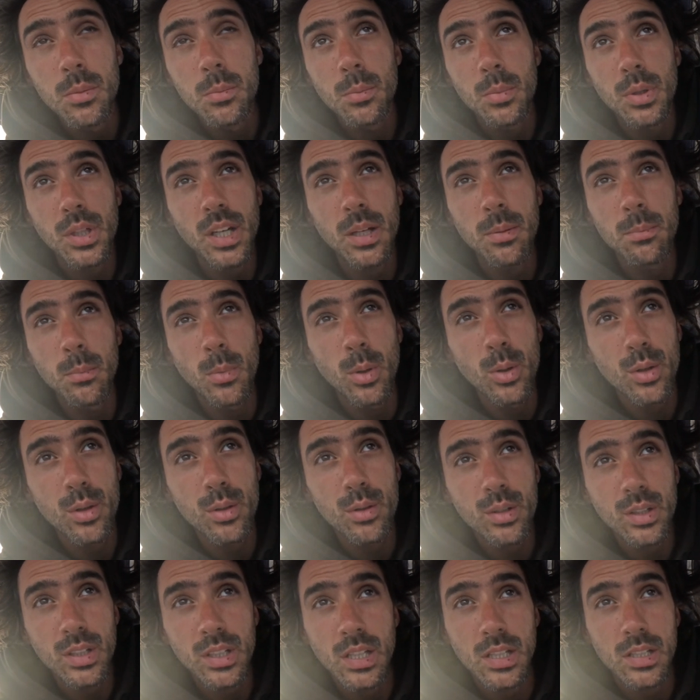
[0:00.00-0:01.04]
But I'm
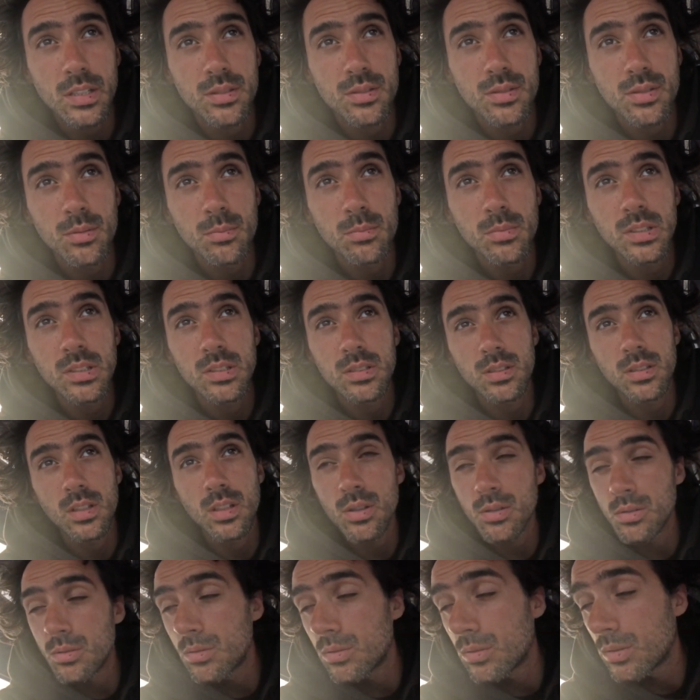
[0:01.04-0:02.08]
motoring extremely
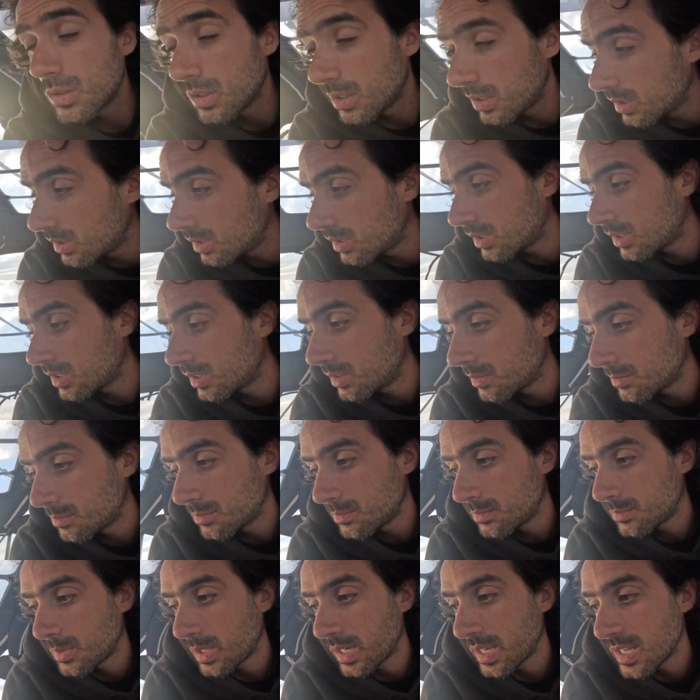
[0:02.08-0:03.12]
slow.
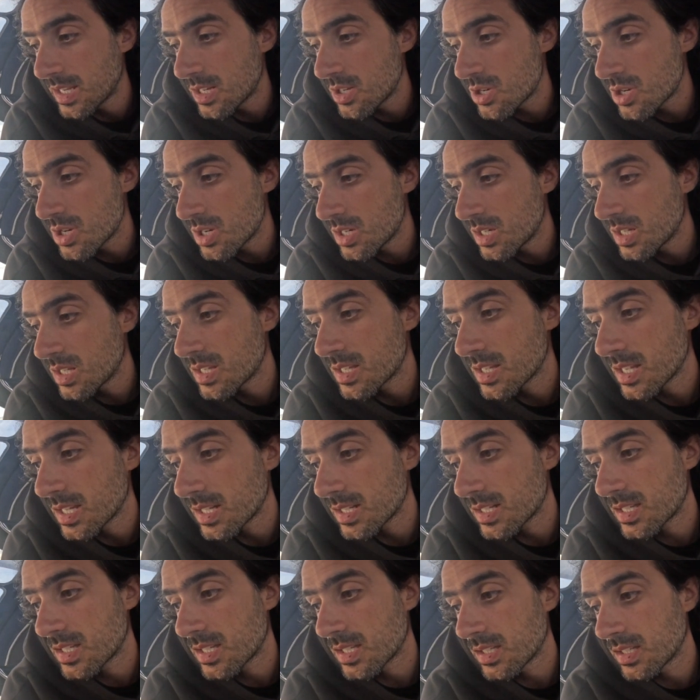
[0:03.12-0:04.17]
My engine is
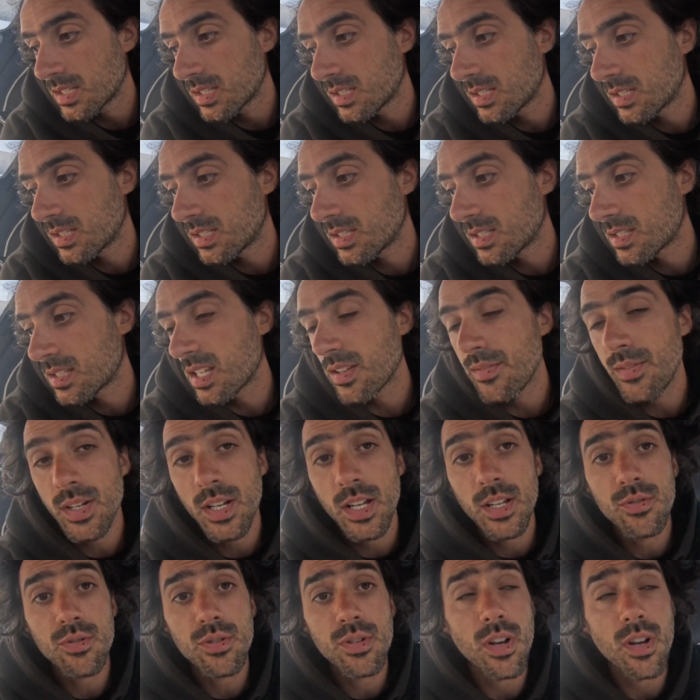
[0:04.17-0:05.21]
at 700